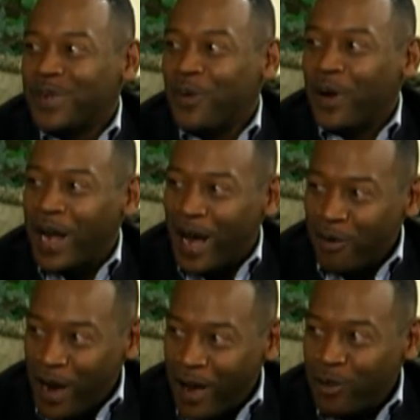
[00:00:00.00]
and when
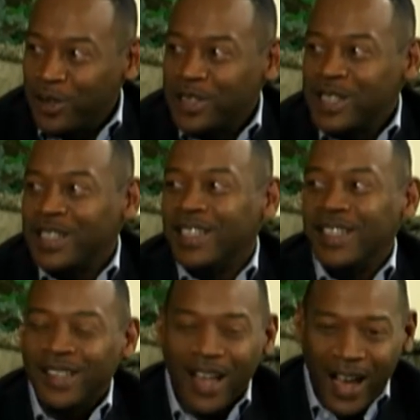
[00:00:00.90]
I arrive on the
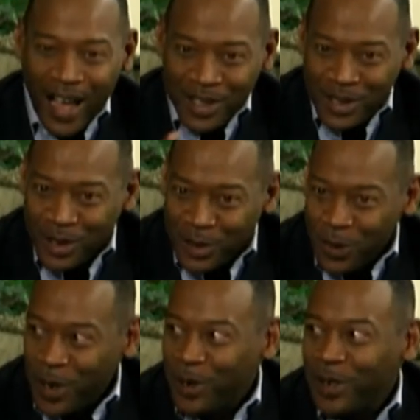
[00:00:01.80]
scene, I got to see the
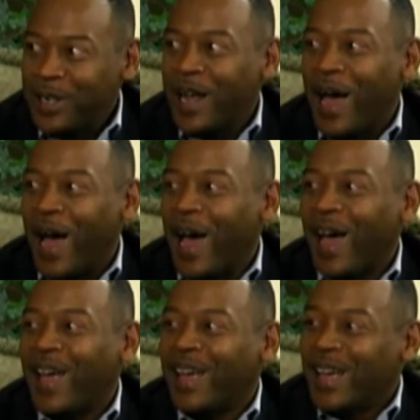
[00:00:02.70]
twinkle in the
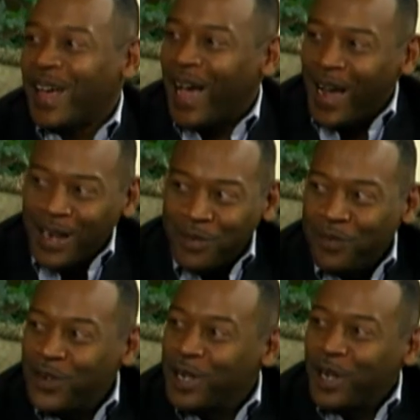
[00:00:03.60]
eye. I got to
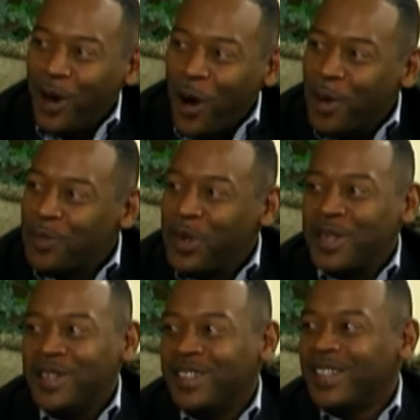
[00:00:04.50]
feel the heart
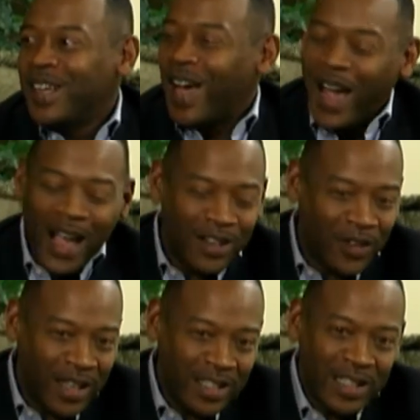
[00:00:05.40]
beating.
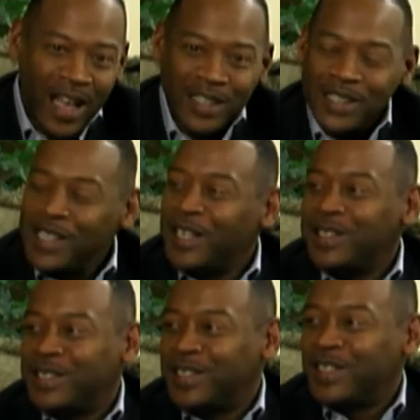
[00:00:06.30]
I just got to
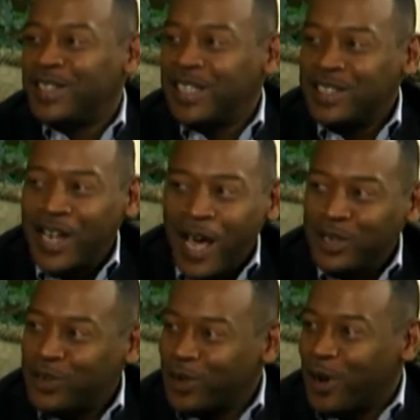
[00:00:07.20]
sense the
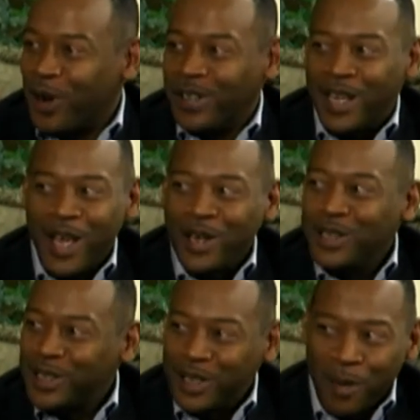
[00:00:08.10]
testosterone, the
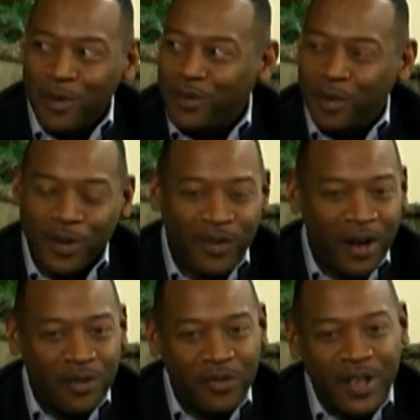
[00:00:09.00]
energy coming from it. If
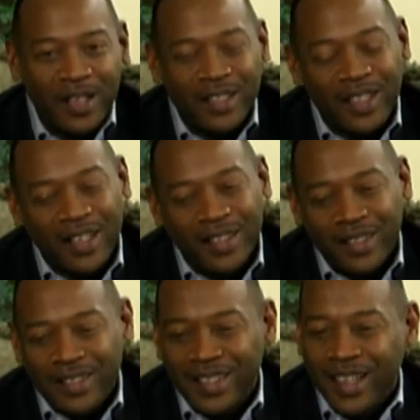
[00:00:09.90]
I don't feel it, then
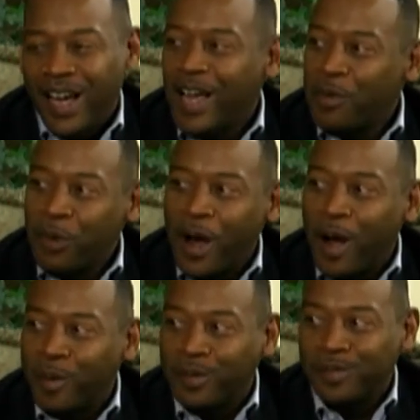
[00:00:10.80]
I got a problem.